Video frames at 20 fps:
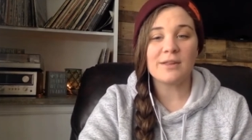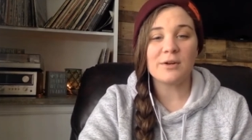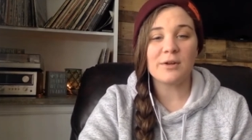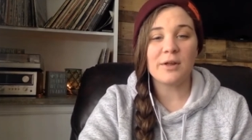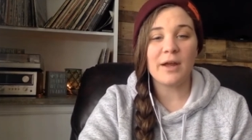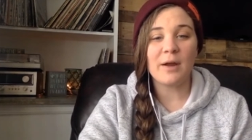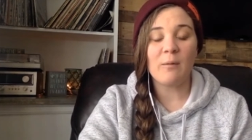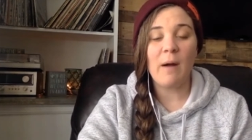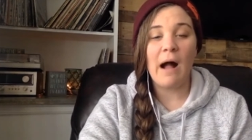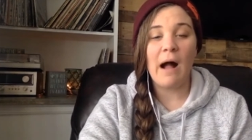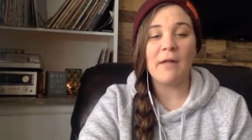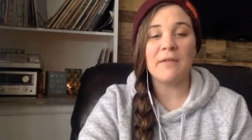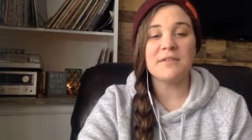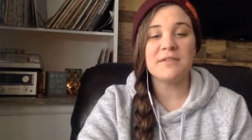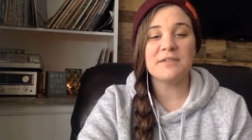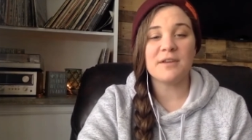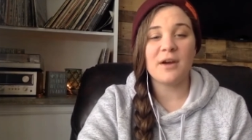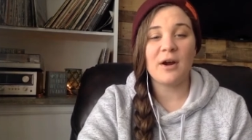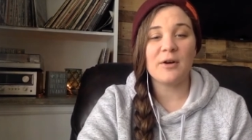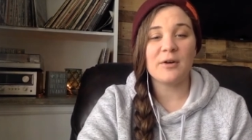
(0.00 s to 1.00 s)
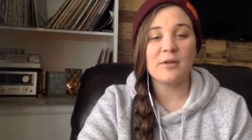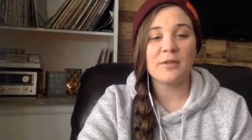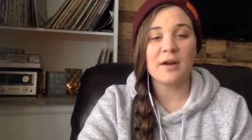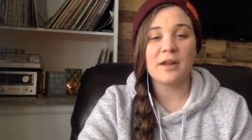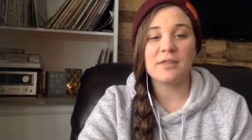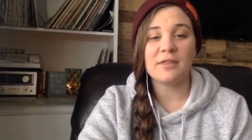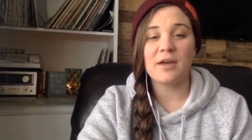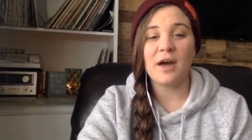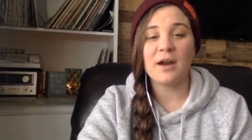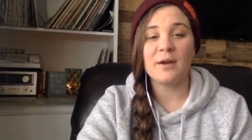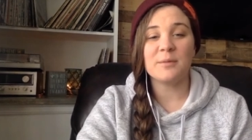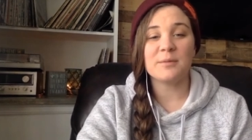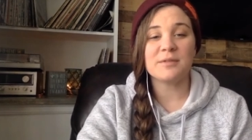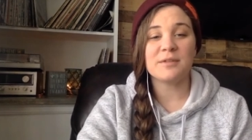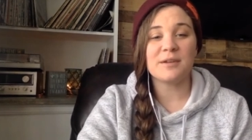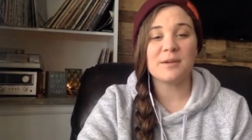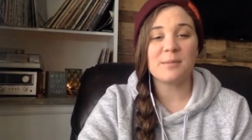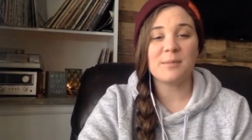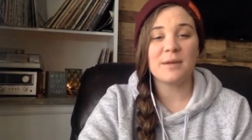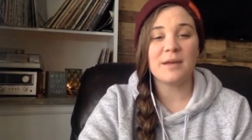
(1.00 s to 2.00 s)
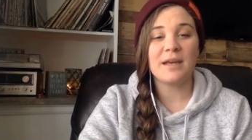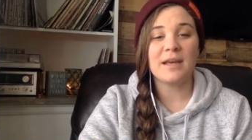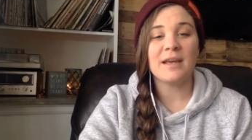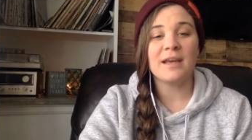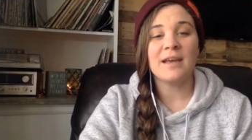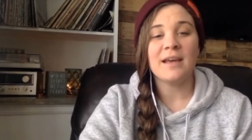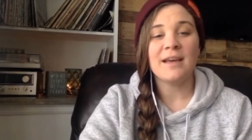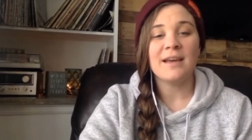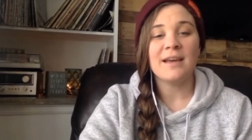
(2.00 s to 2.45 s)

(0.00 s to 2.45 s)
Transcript: they're like, wow, this is harder than I thought it was going to be.